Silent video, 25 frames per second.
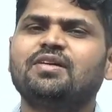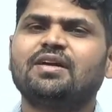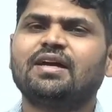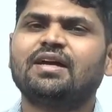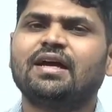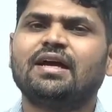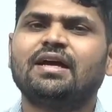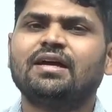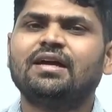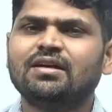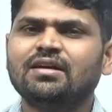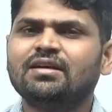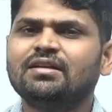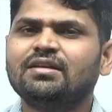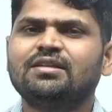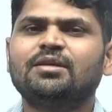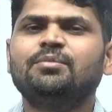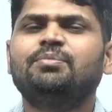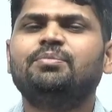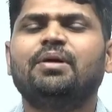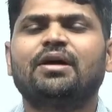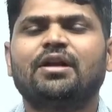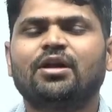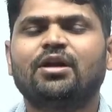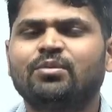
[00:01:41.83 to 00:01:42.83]
and the
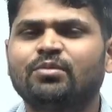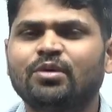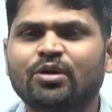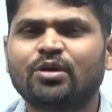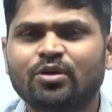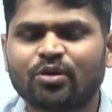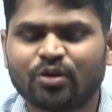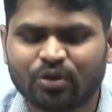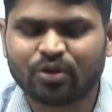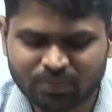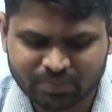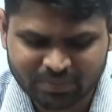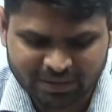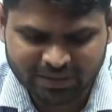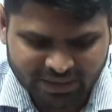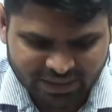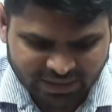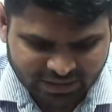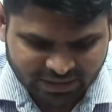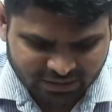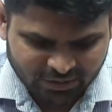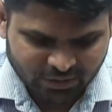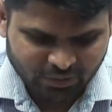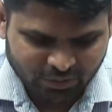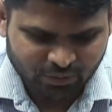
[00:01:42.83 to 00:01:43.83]
paramour of that
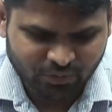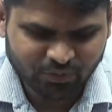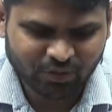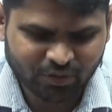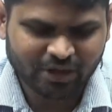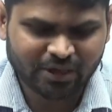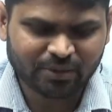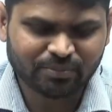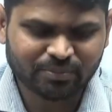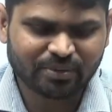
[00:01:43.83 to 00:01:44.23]
wife?